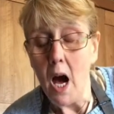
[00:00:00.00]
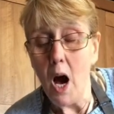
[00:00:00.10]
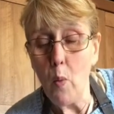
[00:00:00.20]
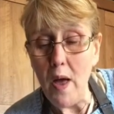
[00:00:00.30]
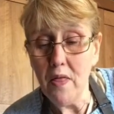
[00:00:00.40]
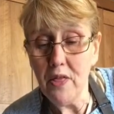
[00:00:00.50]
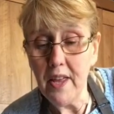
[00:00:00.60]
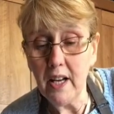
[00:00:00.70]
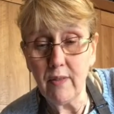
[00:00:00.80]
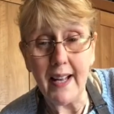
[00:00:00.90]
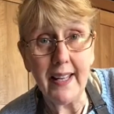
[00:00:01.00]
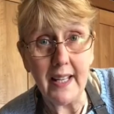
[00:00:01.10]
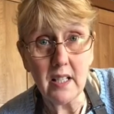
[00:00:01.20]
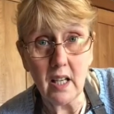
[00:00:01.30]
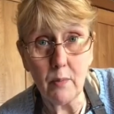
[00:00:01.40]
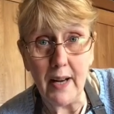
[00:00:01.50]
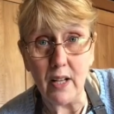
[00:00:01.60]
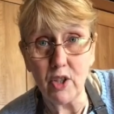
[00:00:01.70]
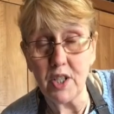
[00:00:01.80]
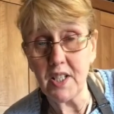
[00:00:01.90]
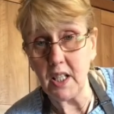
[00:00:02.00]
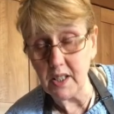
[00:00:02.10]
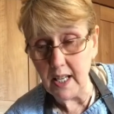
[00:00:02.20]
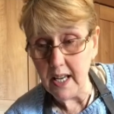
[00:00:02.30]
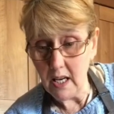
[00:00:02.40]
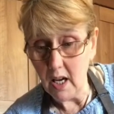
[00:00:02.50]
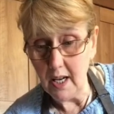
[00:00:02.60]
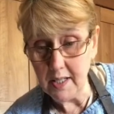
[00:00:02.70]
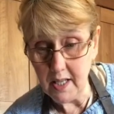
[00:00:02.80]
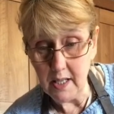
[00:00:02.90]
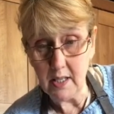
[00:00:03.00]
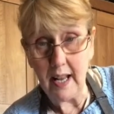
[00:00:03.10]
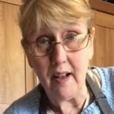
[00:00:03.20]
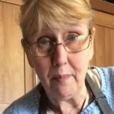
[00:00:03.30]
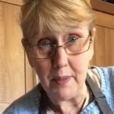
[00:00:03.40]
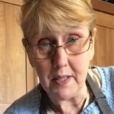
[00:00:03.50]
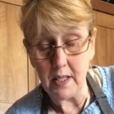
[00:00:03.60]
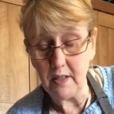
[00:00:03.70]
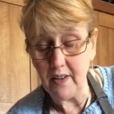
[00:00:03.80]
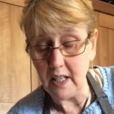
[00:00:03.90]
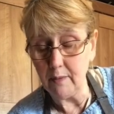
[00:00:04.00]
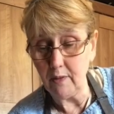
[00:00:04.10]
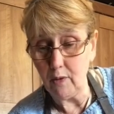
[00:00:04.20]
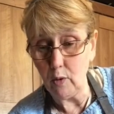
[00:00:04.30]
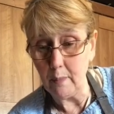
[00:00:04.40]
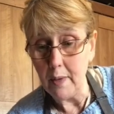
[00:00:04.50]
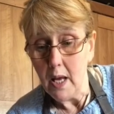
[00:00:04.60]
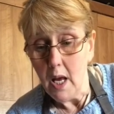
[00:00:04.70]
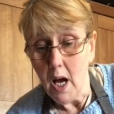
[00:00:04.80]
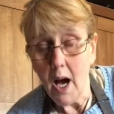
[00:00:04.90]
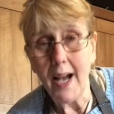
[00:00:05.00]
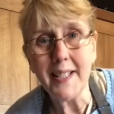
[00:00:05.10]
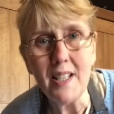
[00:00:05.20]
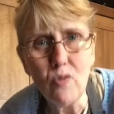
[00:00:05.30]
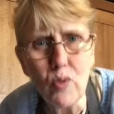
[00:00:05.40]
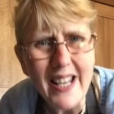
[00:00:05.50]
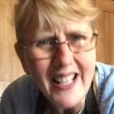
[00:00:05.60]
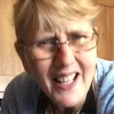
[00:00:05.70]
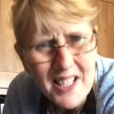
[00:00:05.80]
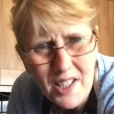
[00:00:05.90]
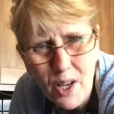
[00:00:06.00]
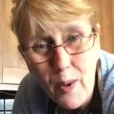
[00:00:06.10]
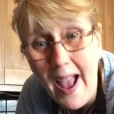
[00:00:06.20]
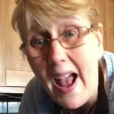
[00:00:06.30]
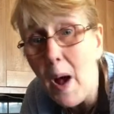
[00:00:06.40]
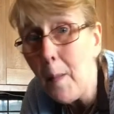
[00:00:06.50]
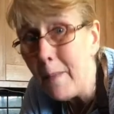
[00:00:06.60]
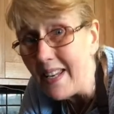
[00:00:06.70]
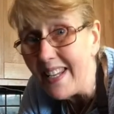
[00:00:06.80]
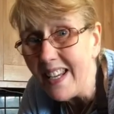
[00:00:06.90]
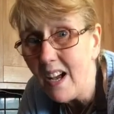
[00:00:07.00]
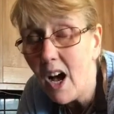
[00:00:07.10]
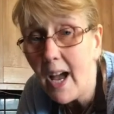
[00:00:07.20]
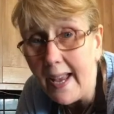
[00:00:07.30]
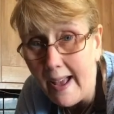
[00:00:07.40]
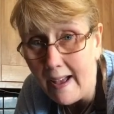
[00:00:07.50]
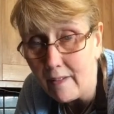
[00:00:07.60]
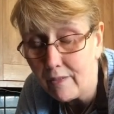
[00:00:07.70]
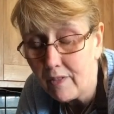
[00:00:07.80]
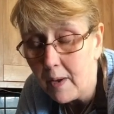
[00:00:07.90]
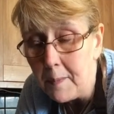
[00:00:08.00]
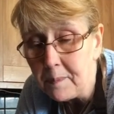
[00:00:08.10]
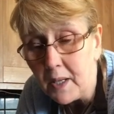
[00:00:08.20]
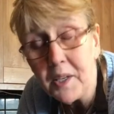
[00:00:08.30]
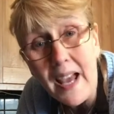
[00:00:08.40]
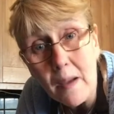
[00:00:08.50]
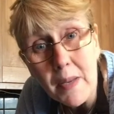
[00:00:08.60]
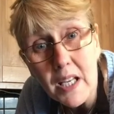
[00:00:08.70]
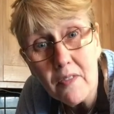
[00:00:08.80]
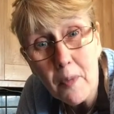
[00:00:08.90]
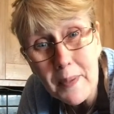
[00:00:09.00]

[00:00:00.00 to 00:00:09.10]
When the grandkids come round on a Sunday, I tend to have biscuits available for them. I didn't realise, though, how many I have and how many of a